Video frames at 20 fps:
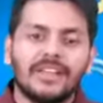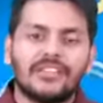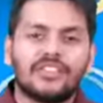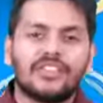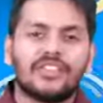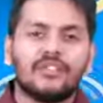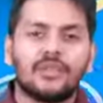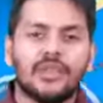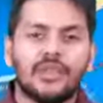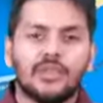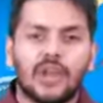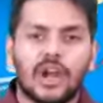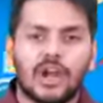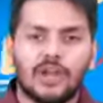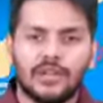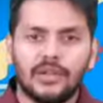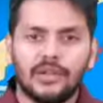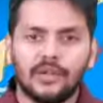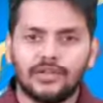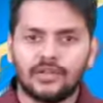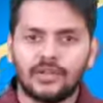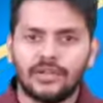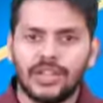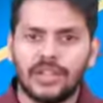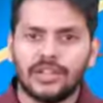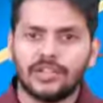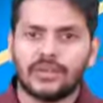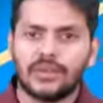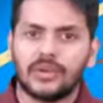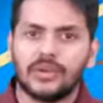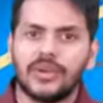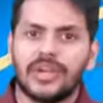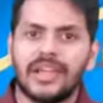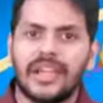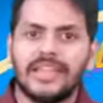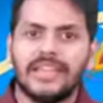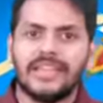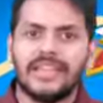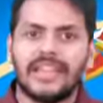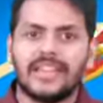since we are not used to this, we're going
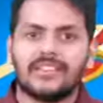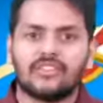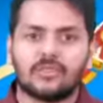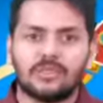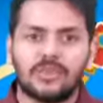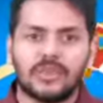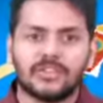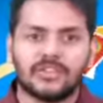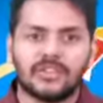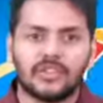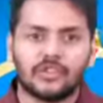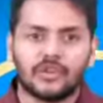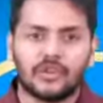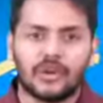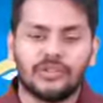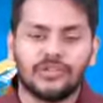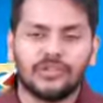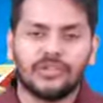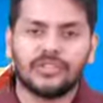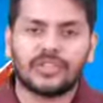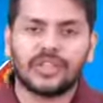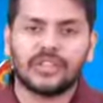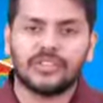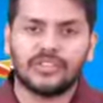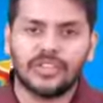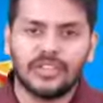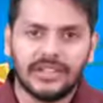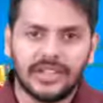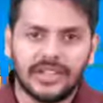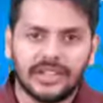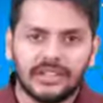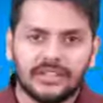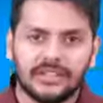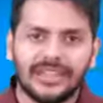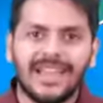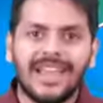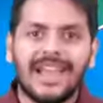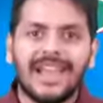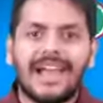to engage business process consultants.